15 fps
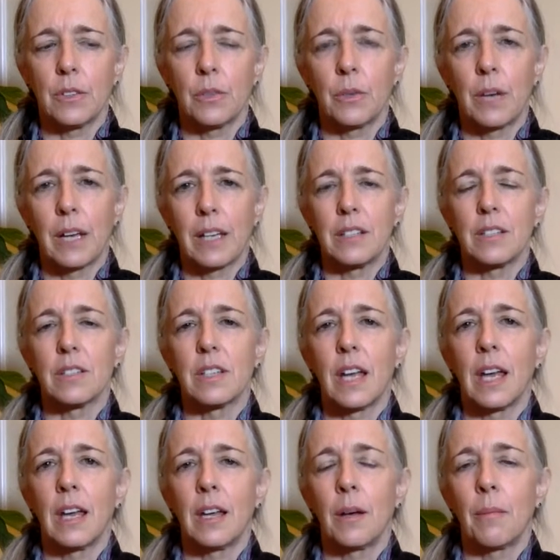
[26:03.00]
what I can
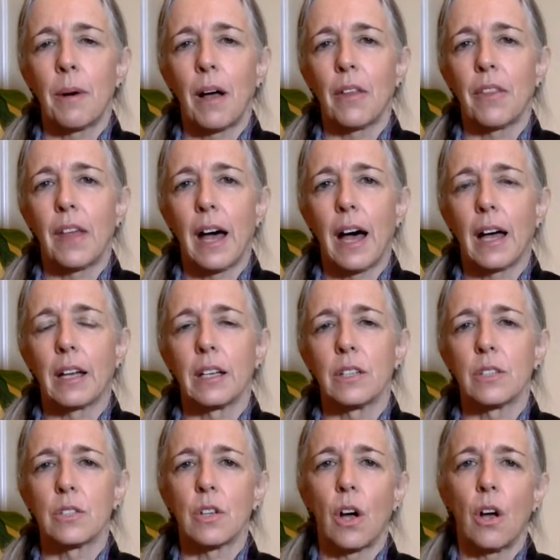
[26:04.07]
say about that
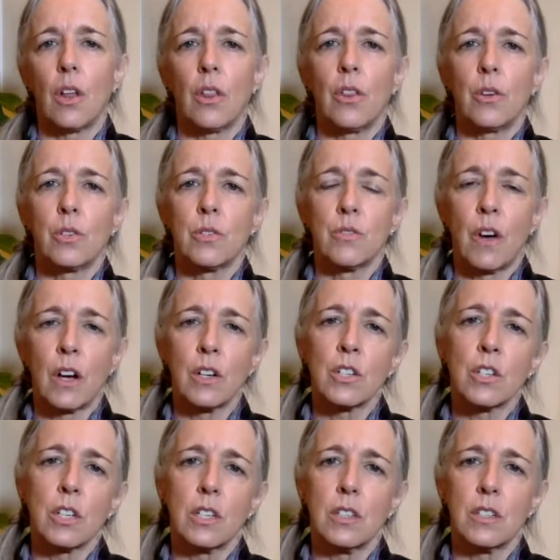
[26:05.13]
is those
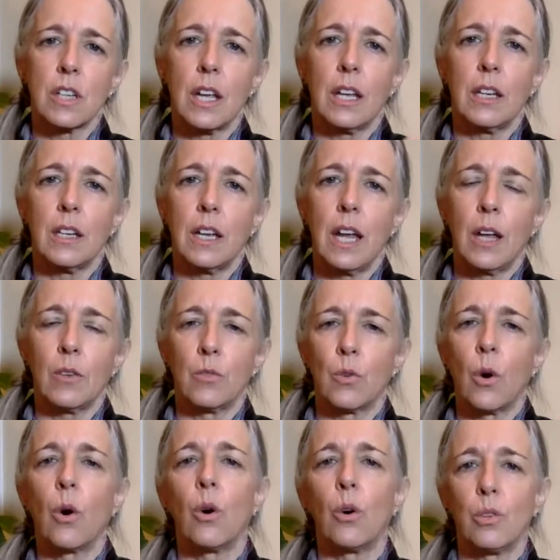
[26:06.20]
functions and
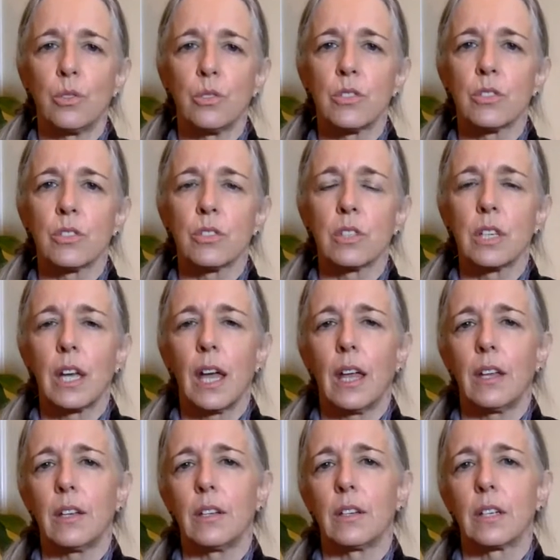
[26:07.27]
roles
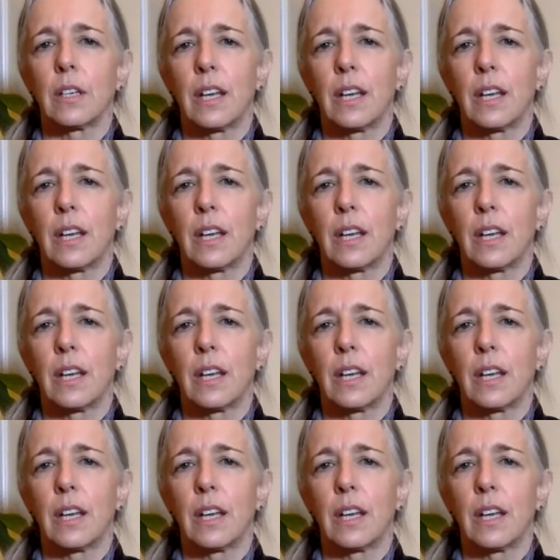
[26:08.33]
can